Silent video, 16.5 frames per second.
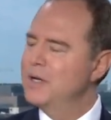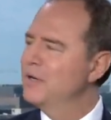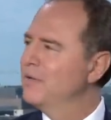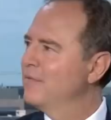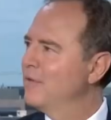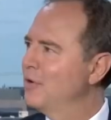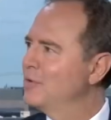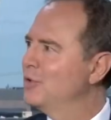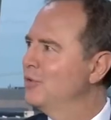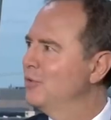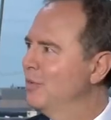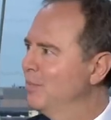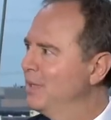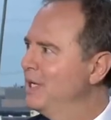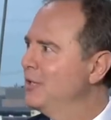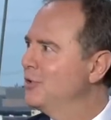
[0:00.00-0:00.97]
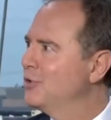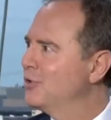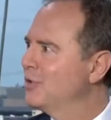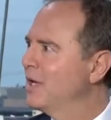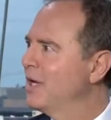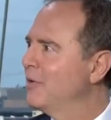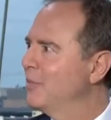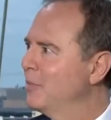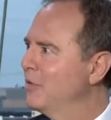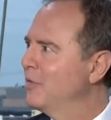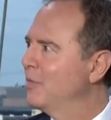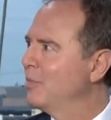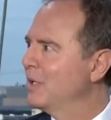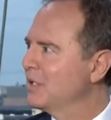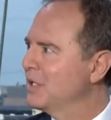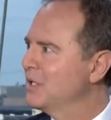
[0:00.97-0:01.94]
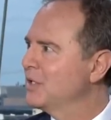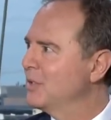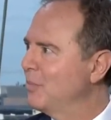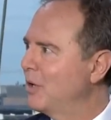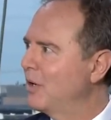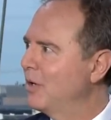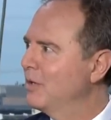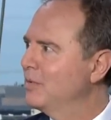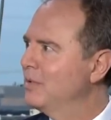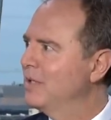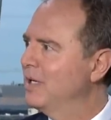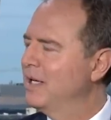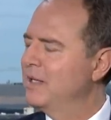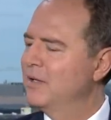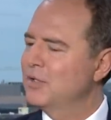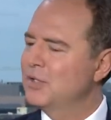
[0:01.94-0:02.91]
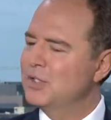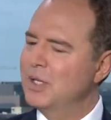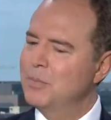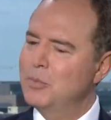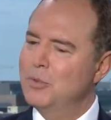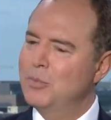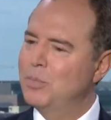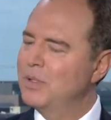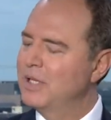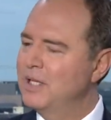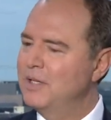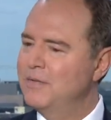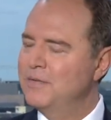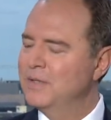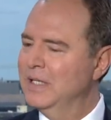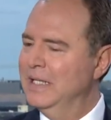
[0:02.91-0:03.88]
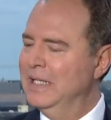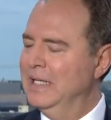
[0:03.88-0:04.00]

to vote to impeach and remove the president tomorrow, and there are some who believe